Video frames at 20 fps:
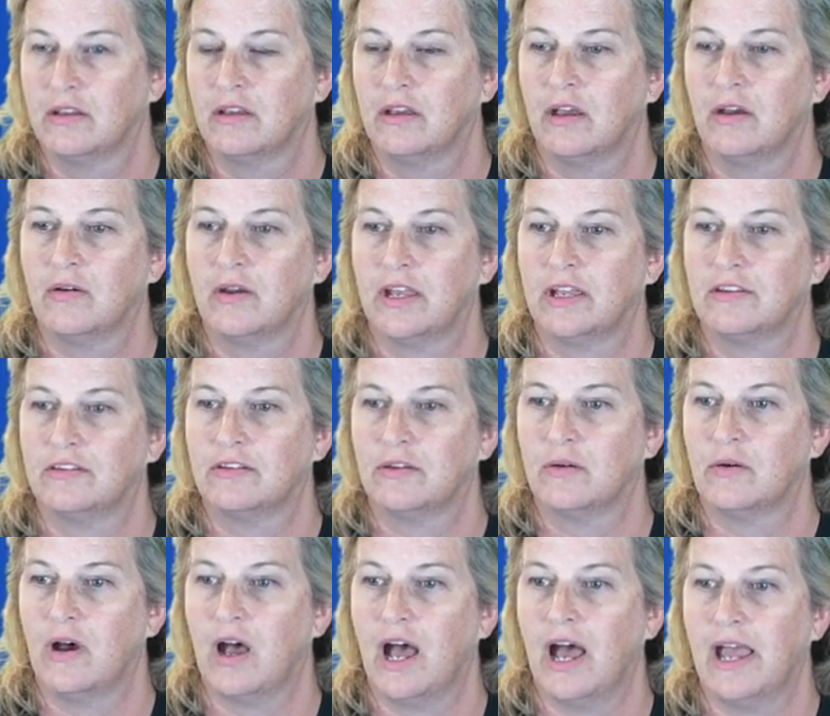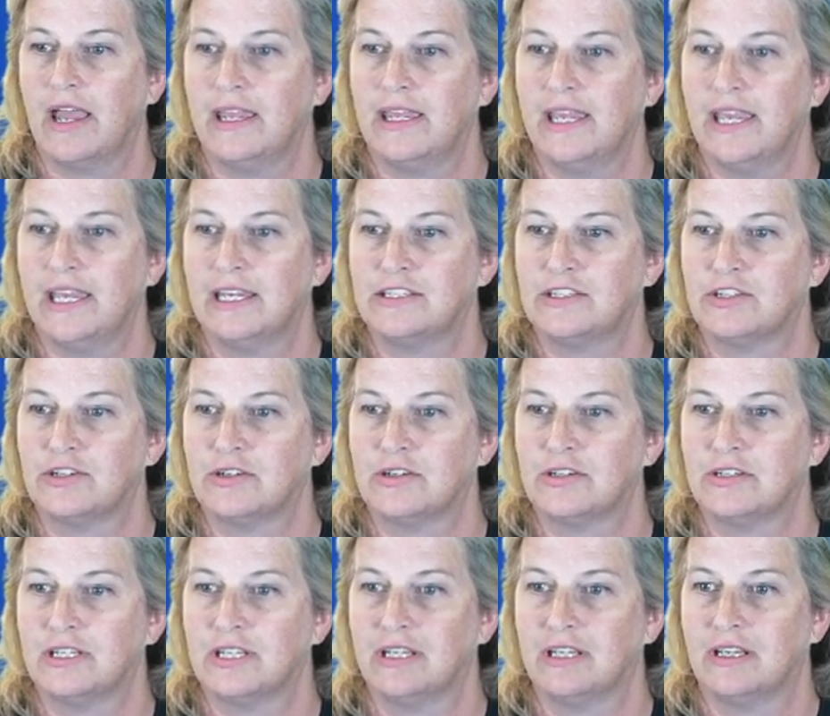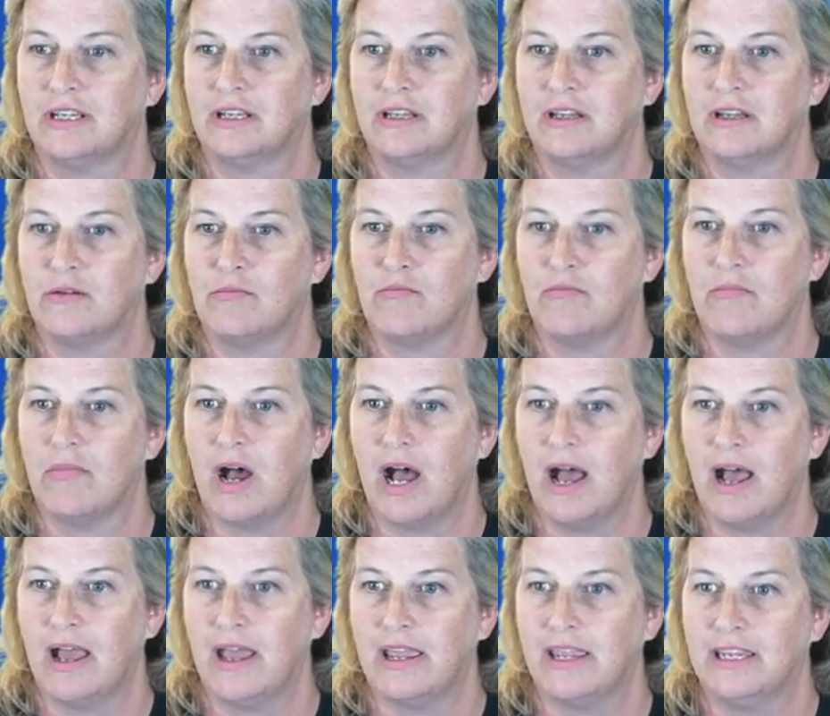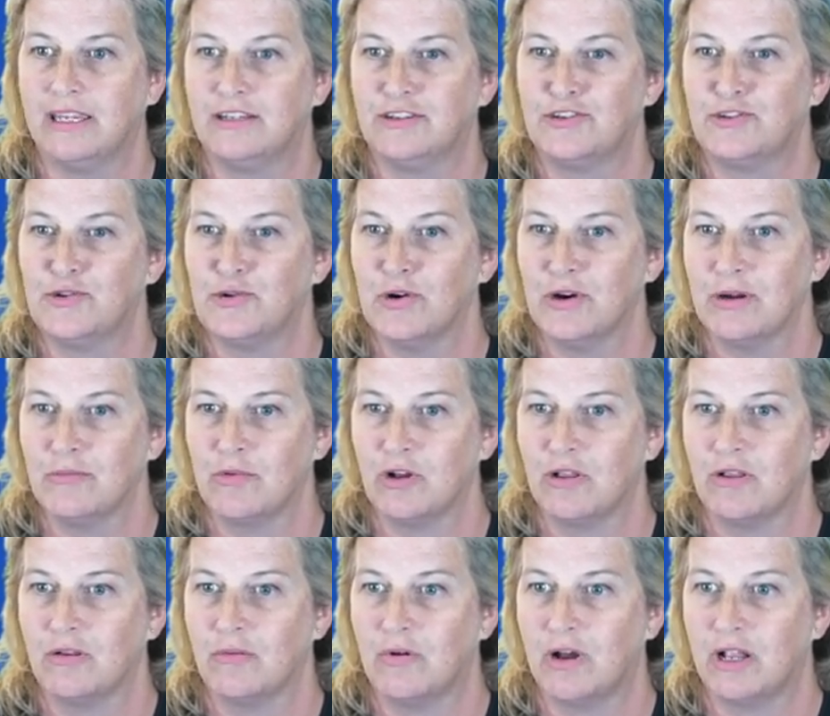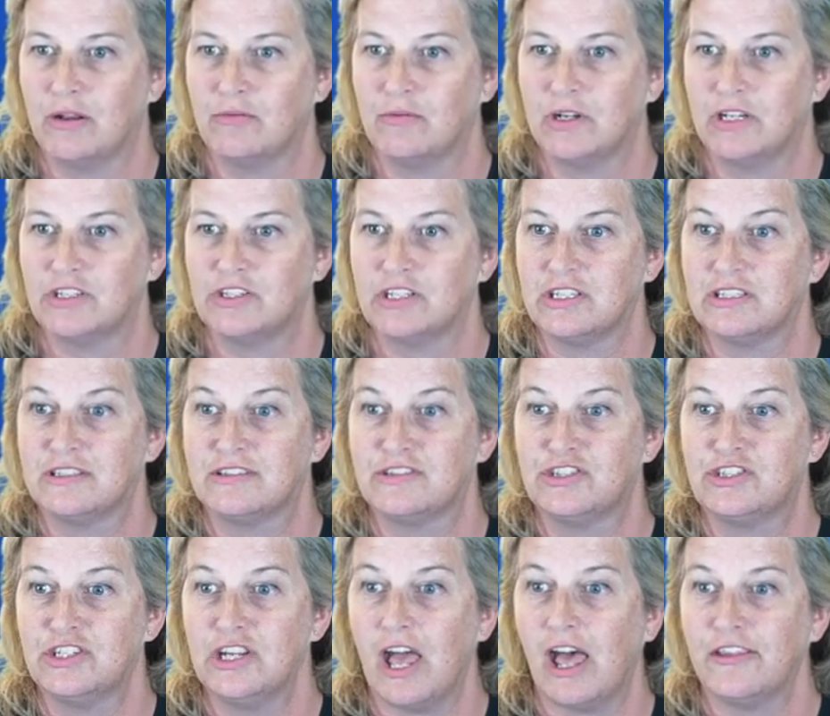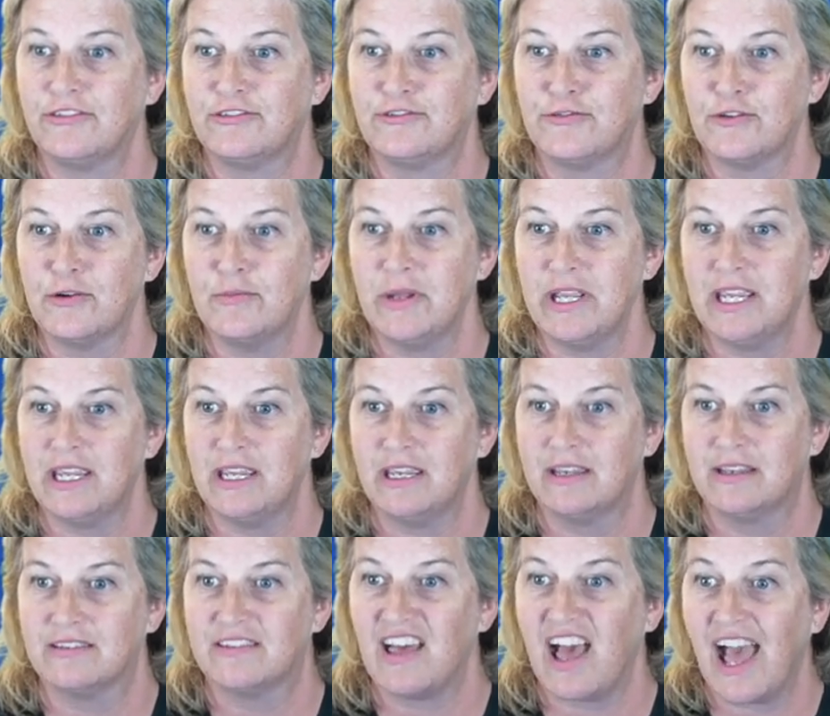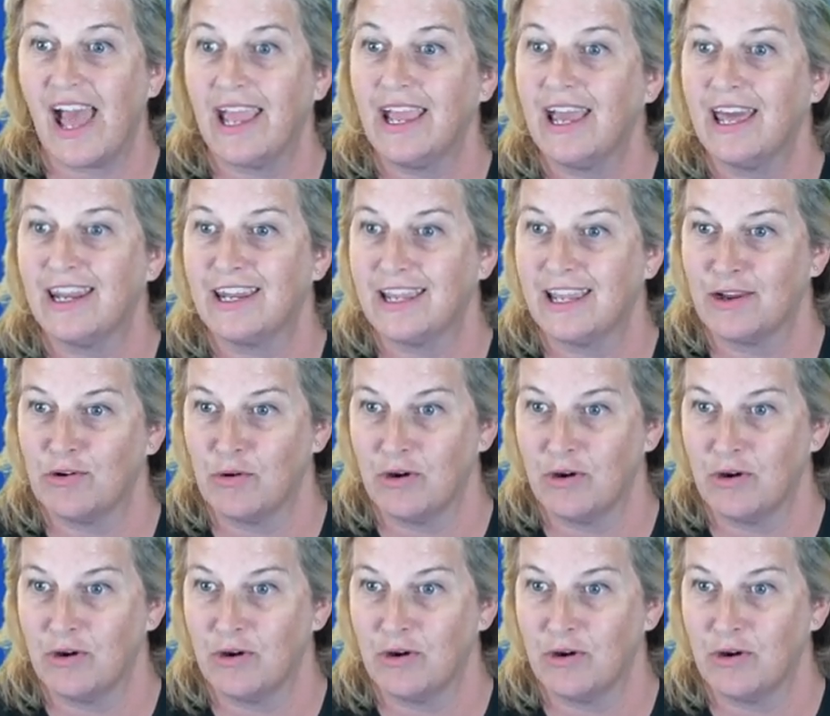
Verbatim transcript: Okay, so I entered in my normal one, which is just for me because I gotta get